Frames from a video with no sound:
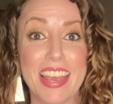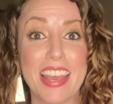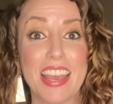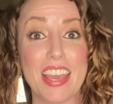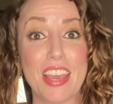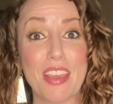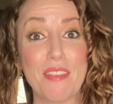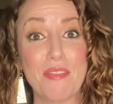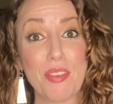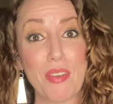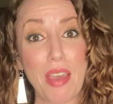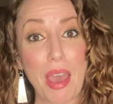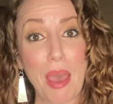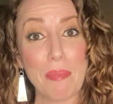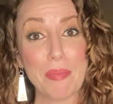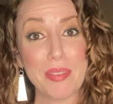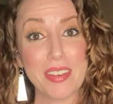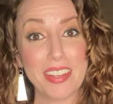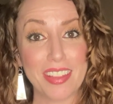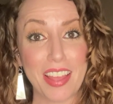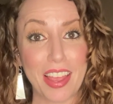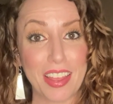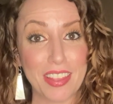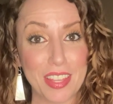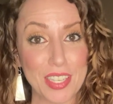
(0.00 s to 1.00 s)
If you happen to
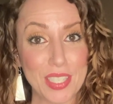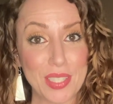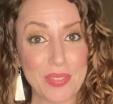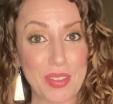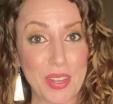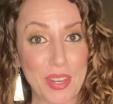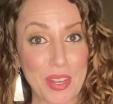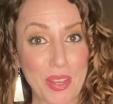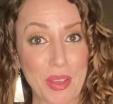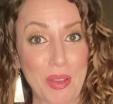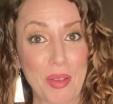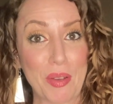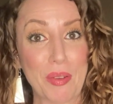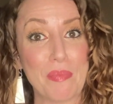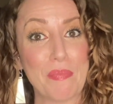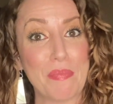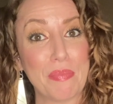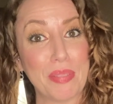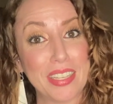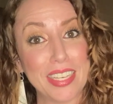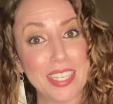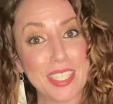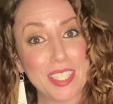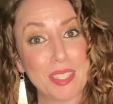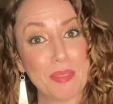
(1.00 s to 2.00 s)
like this video,
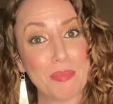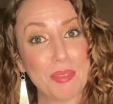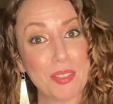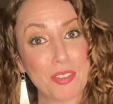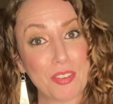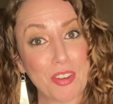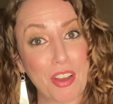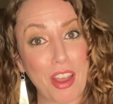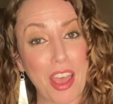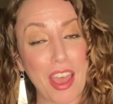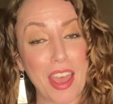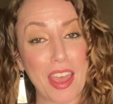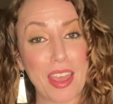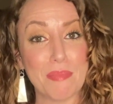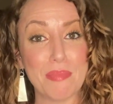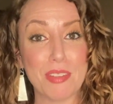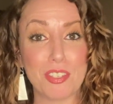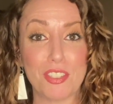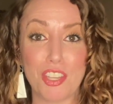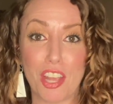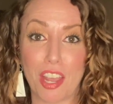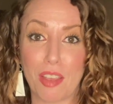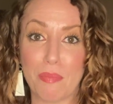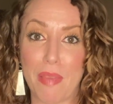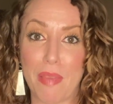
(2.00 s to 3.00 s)
please subscribe and check